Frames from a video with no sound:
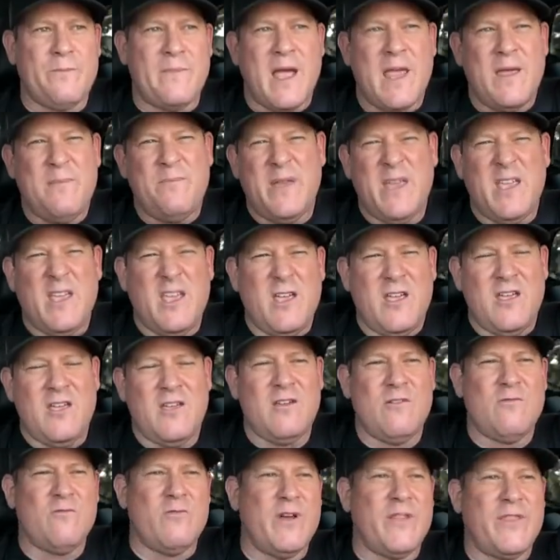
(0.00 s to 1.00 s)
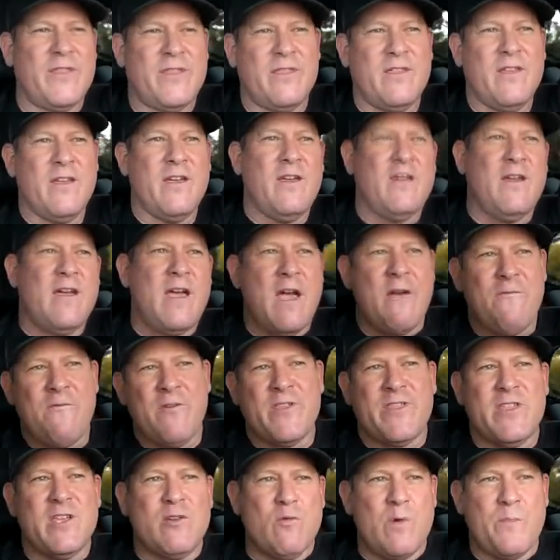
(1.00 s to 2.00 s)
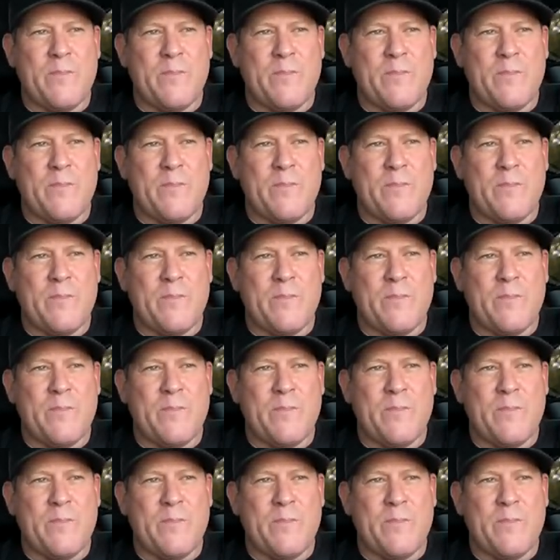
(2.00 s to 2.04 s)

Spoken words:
might be, with everything,